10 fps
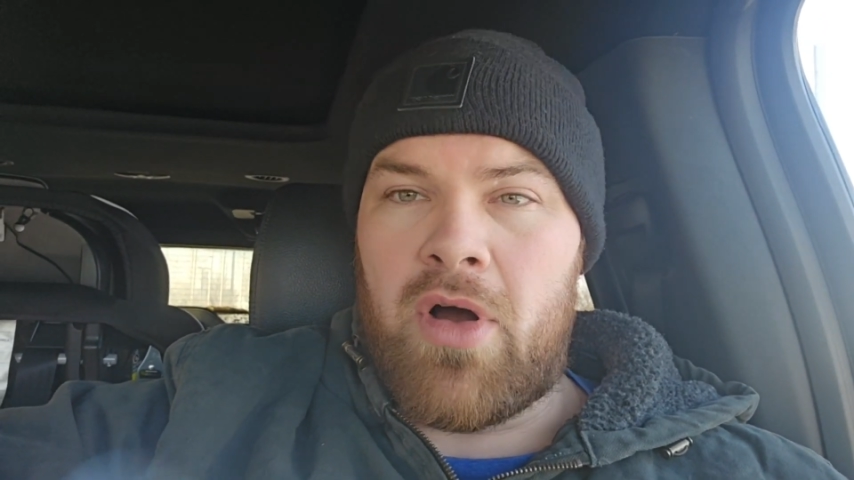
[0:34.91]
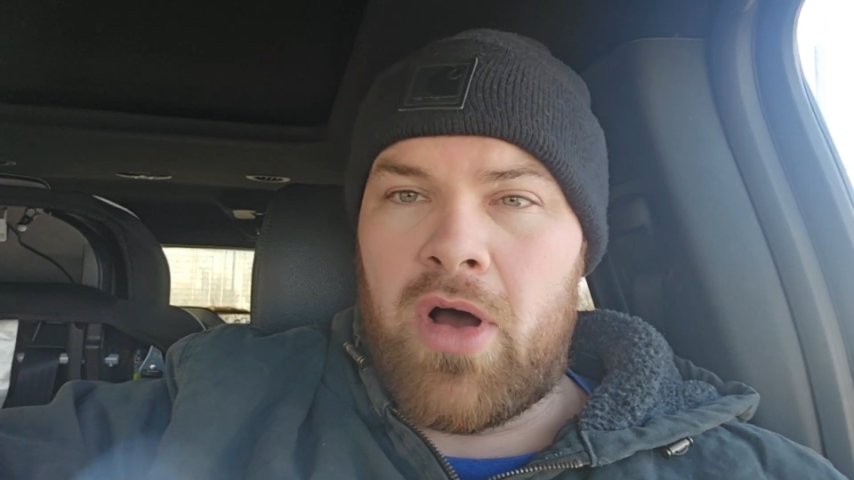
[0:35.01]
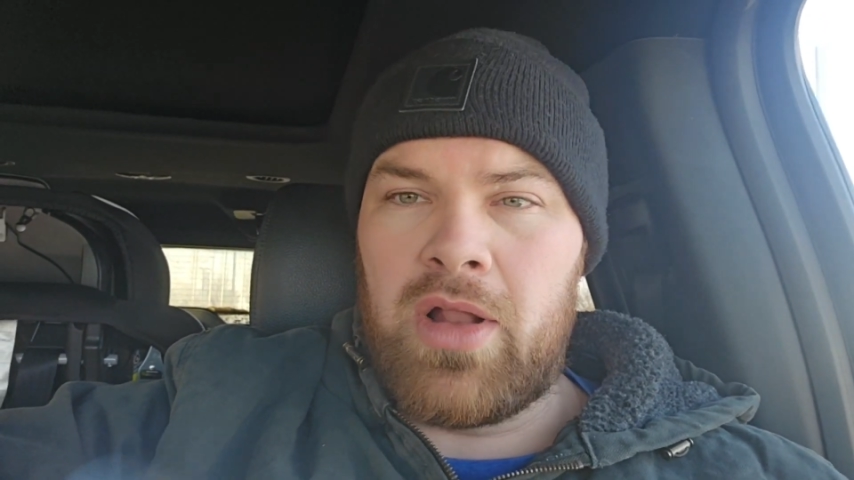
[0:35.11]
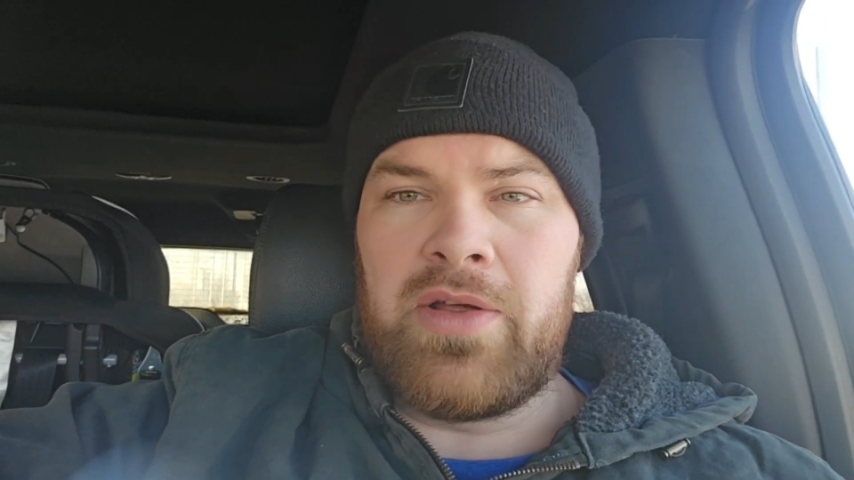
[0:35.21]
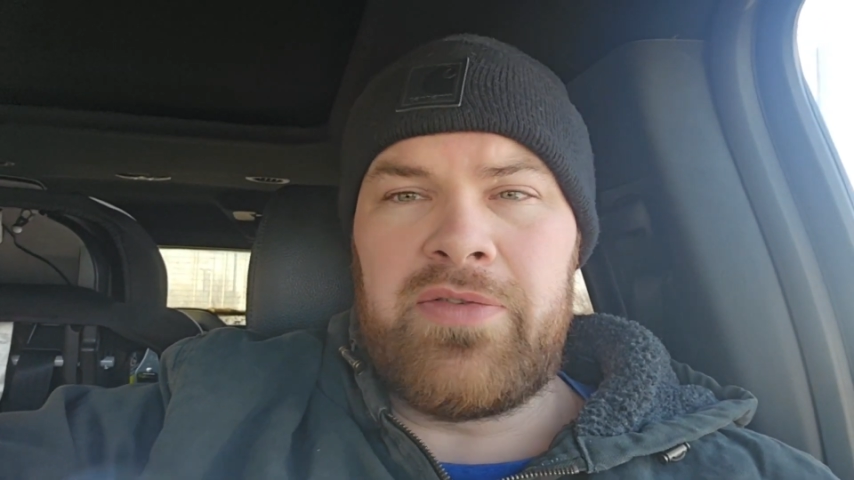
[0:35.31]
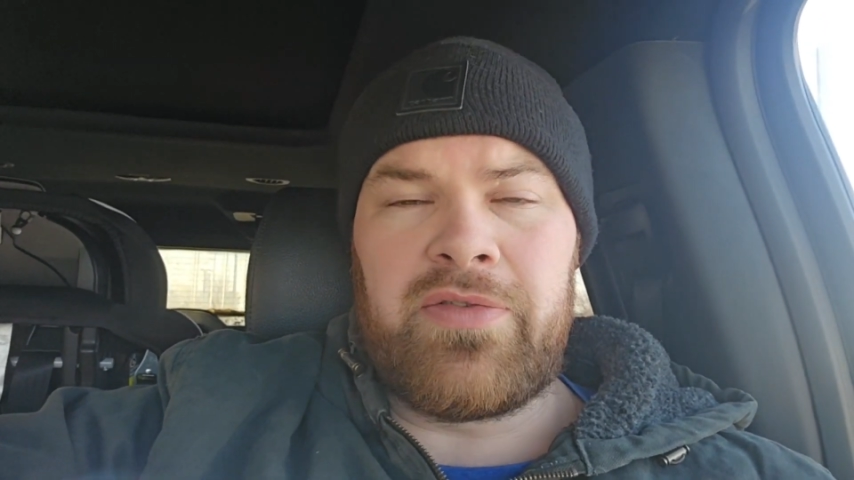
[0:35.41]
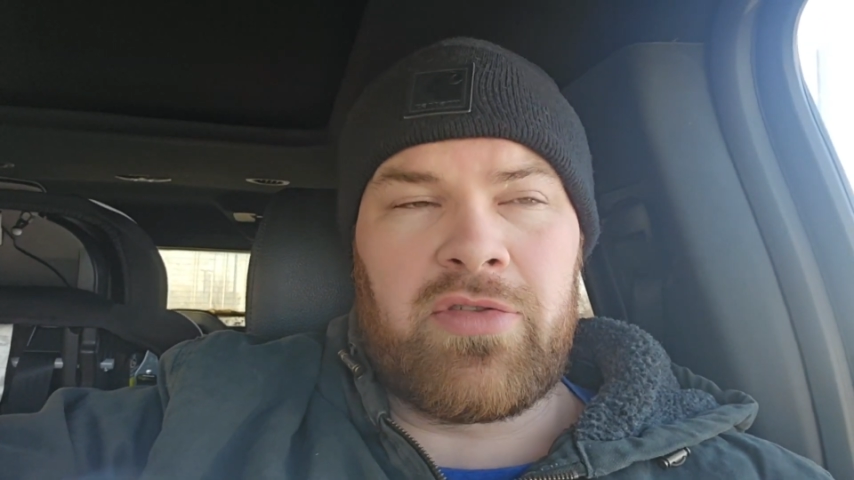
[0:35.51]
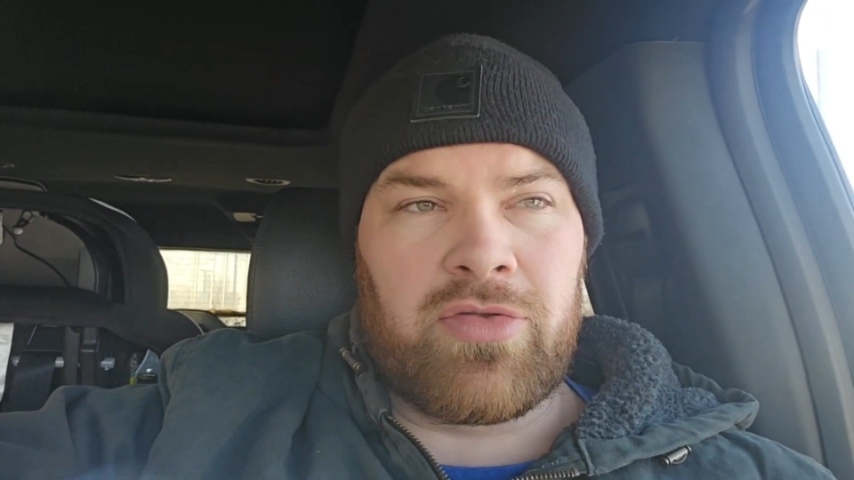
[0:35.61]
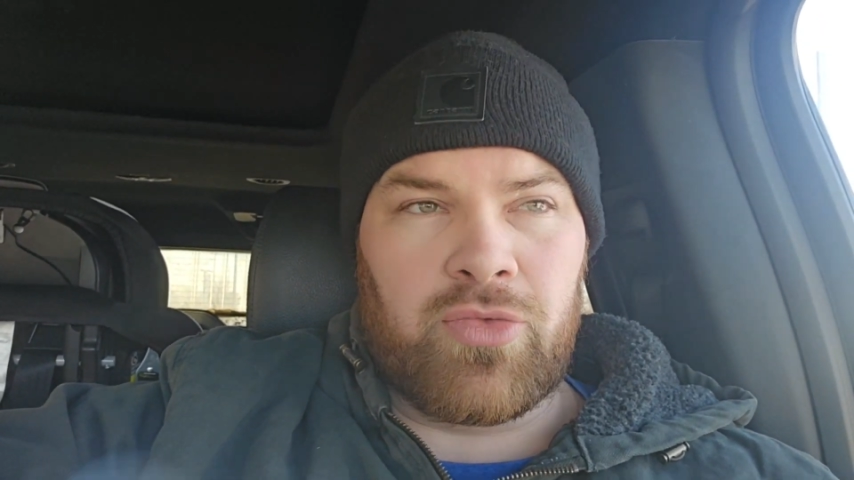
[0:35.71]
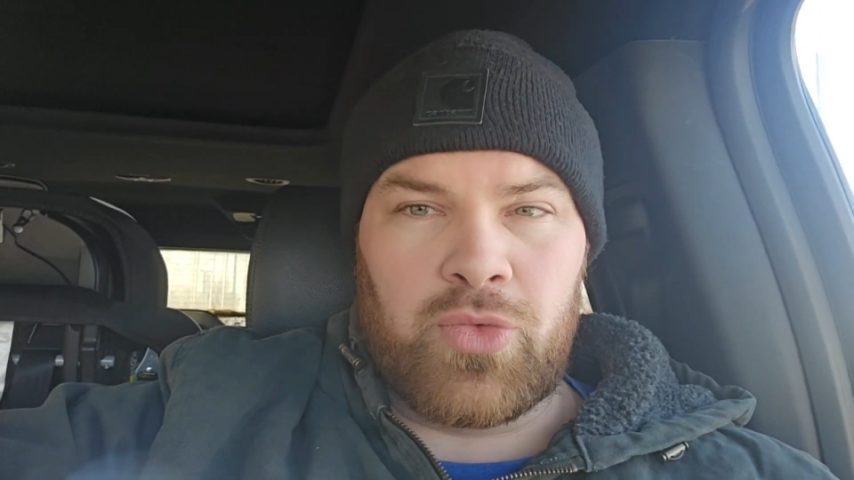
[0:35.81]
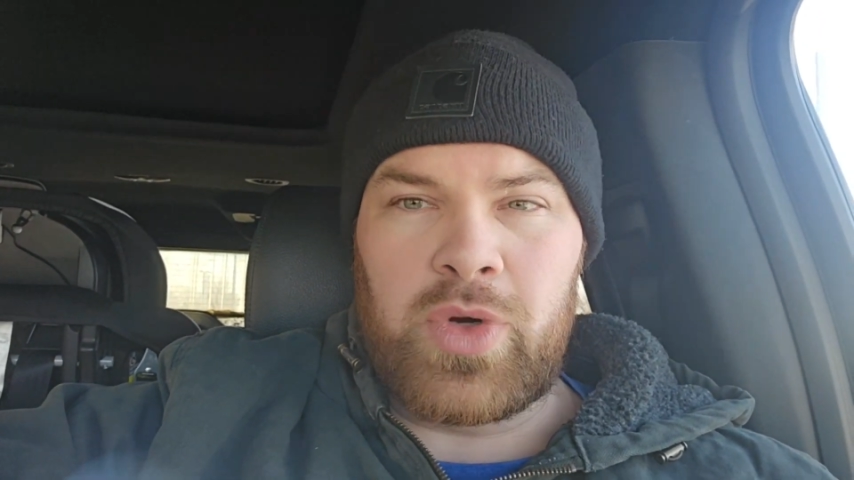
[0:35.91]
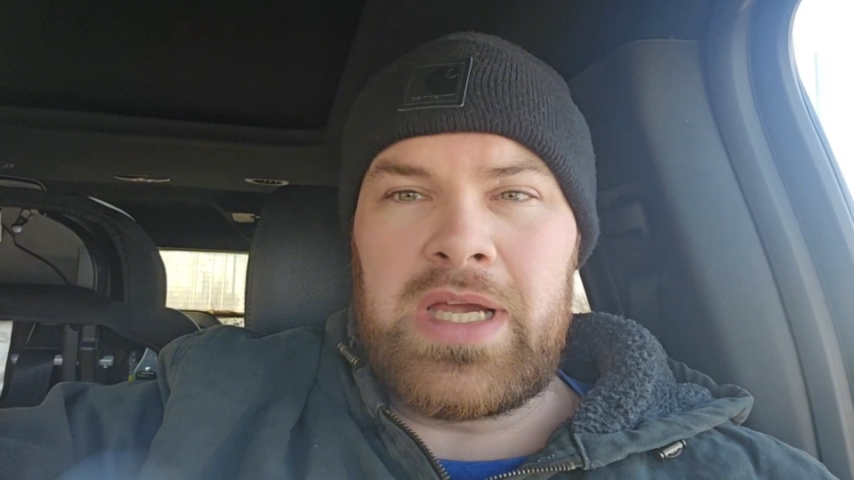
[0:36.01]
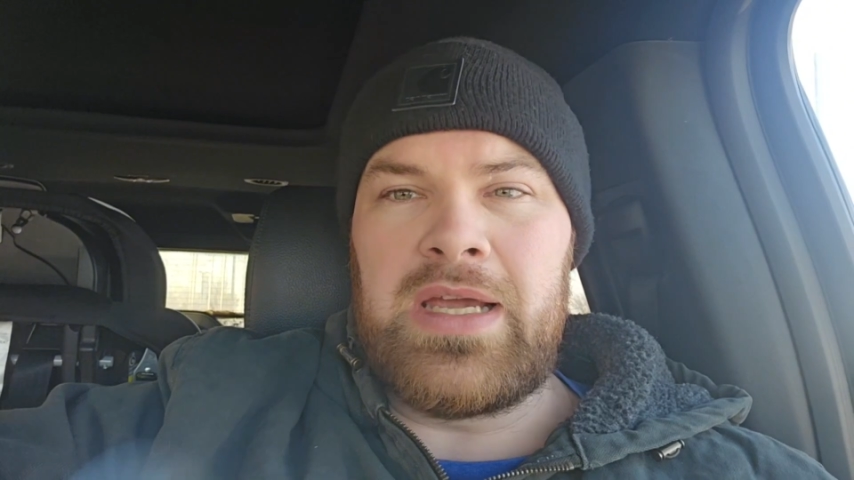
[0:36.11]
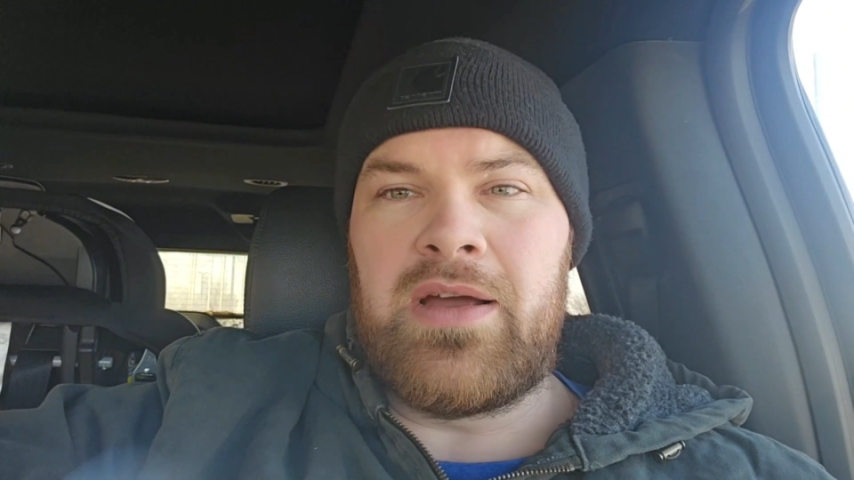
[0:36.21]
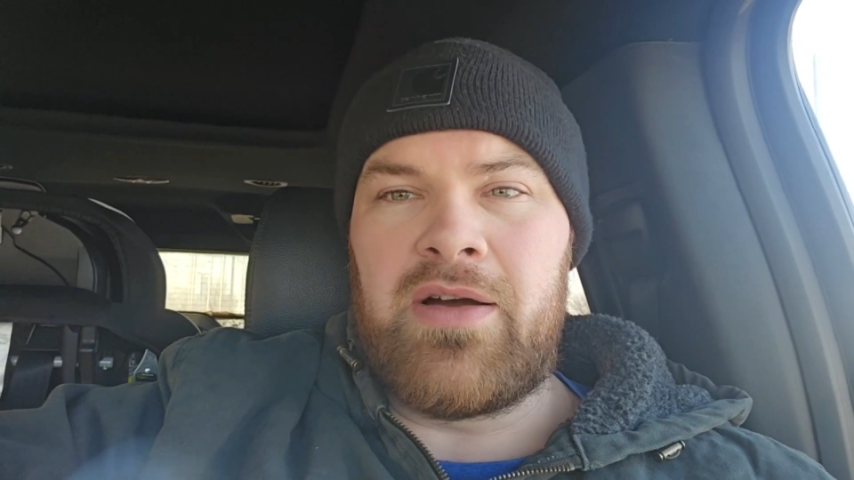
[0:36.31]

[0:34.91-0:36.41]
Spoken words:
all of three